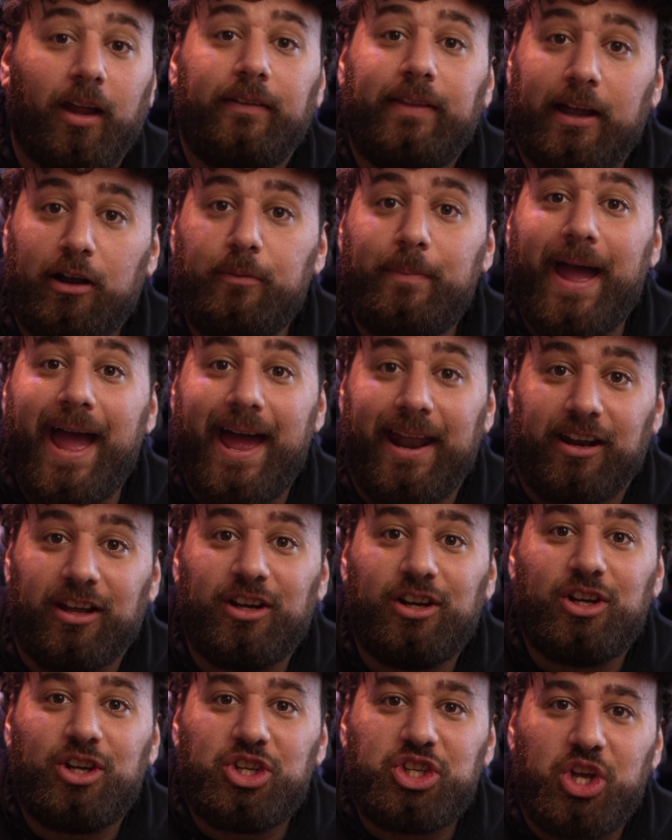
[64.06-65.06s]
they were bad.
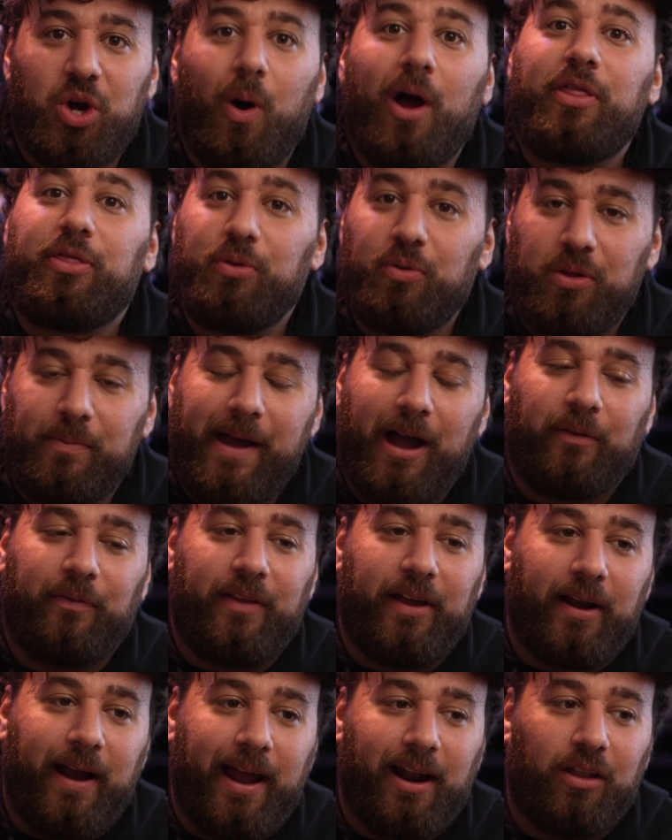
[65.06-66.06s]
So I threw them out
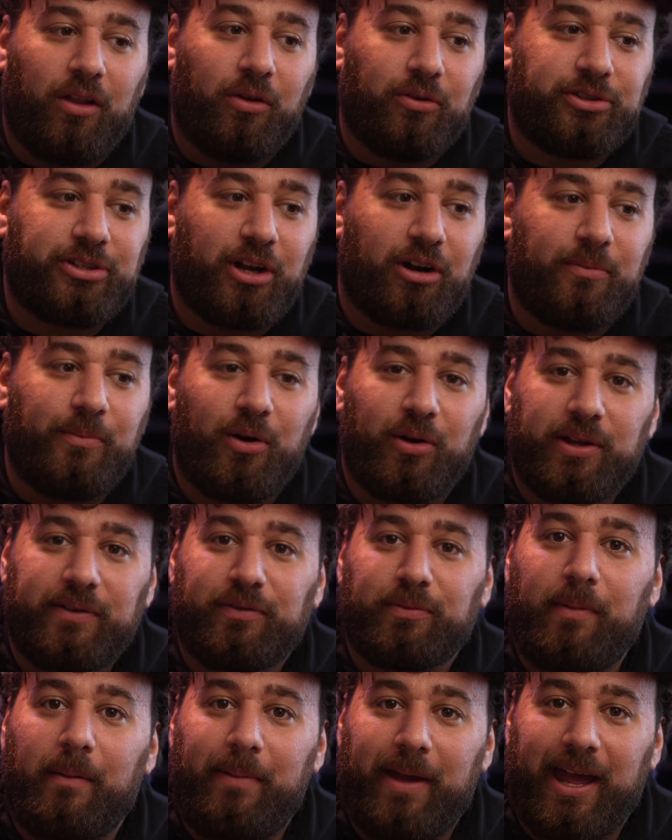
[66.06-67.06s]
there. I had a little ceremony
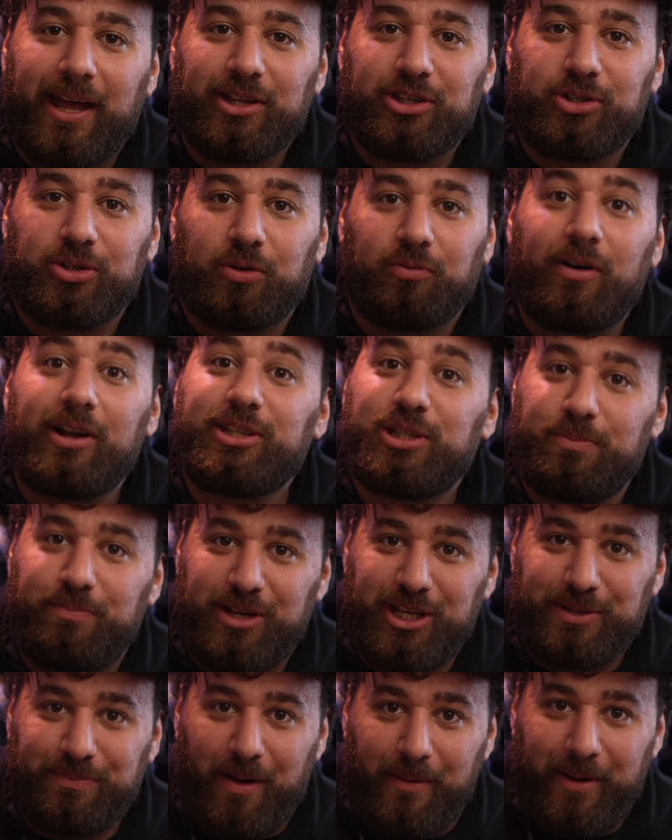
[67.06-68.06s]
for my pants. So rest in
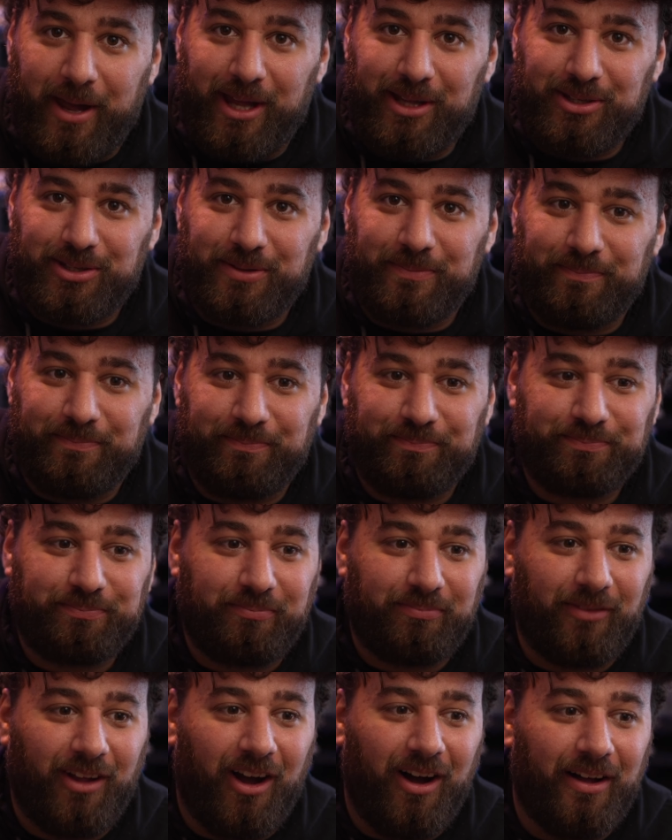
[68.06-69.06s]
peace, my pants.
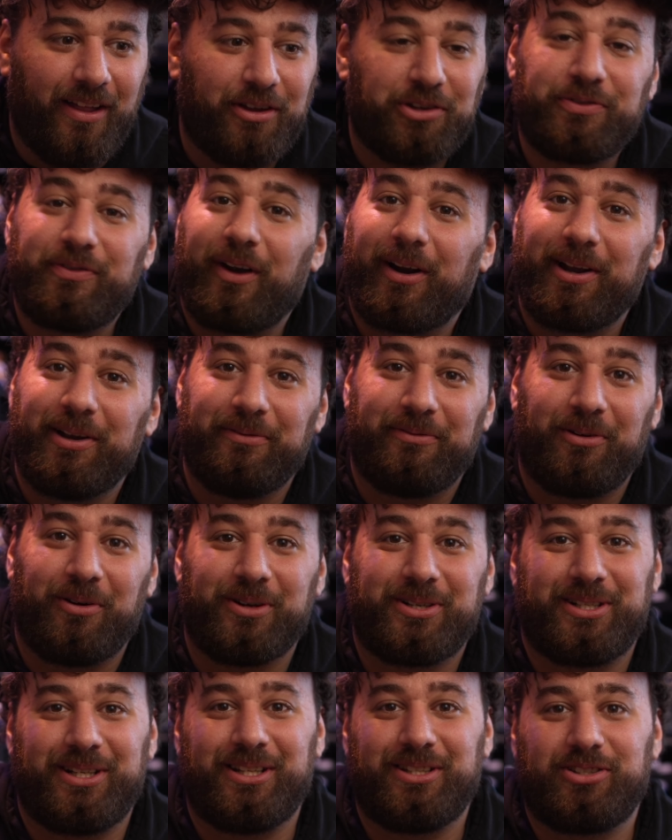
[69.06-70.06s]
Uh, it was very
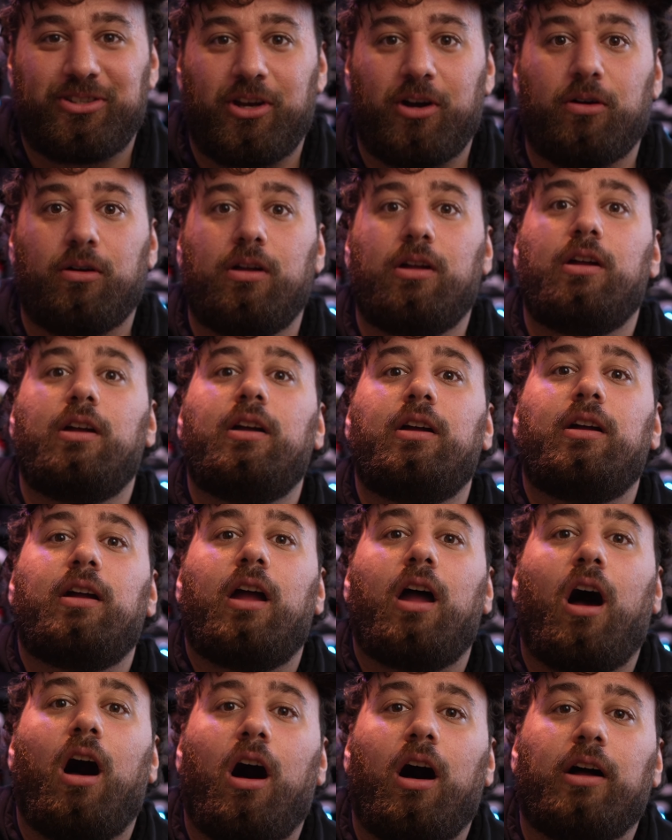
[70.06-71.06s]
unfortunate. So
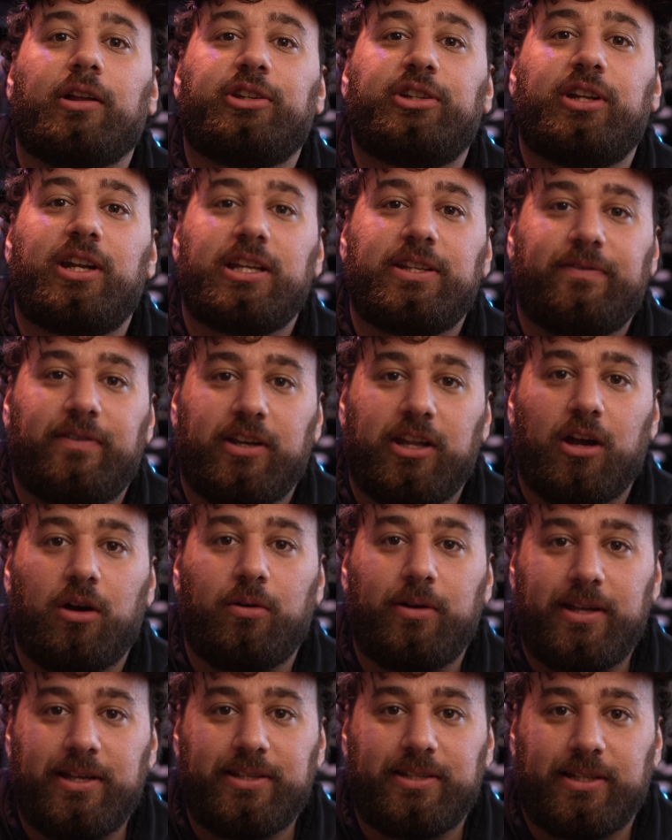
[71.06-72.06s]
uh, today's
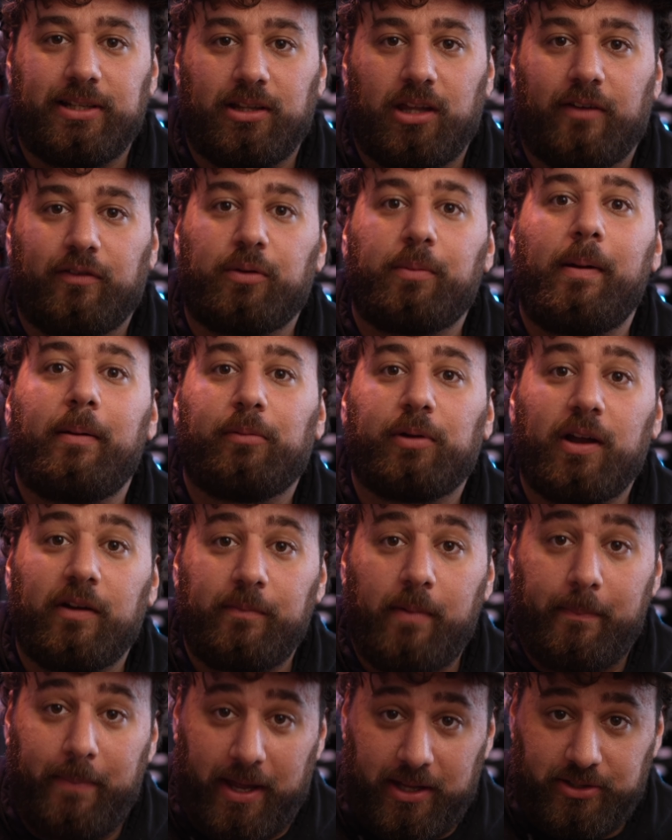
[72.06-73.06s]
video is in loving memory of
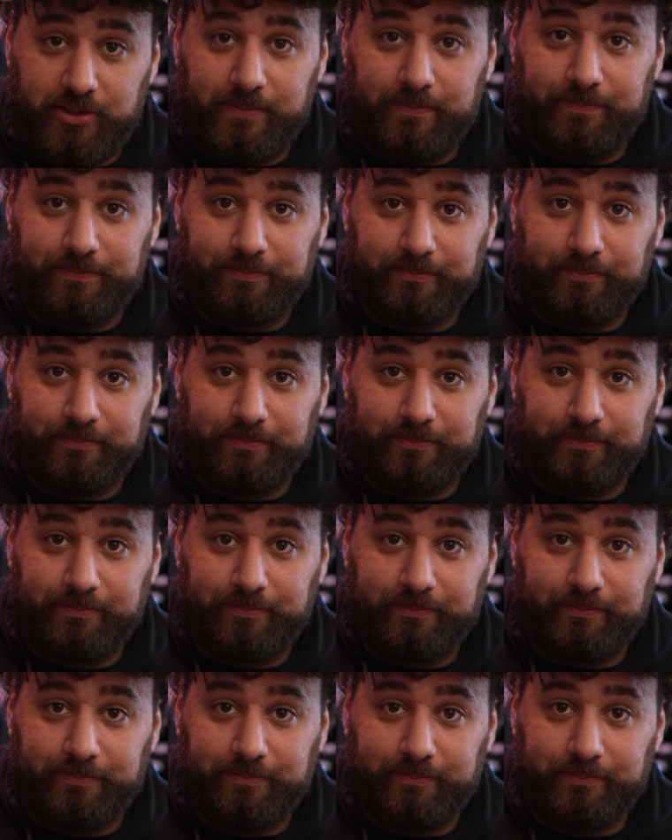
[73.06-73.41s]
my pants.